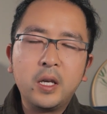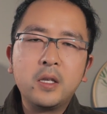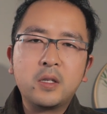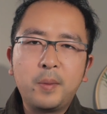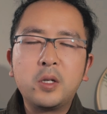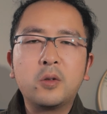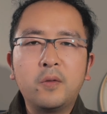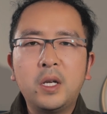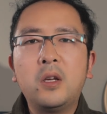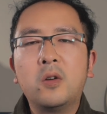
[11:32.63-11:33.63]
in spatial
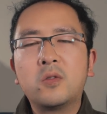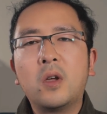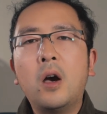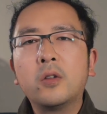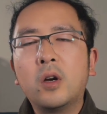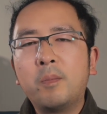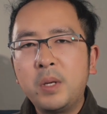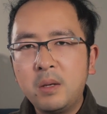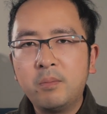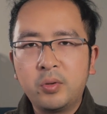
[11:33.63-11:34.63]
videos on your
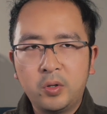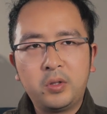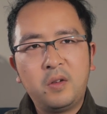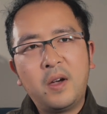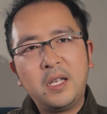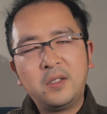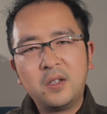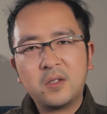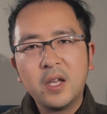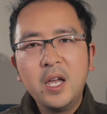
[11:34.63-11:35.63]
Beam Pro devices.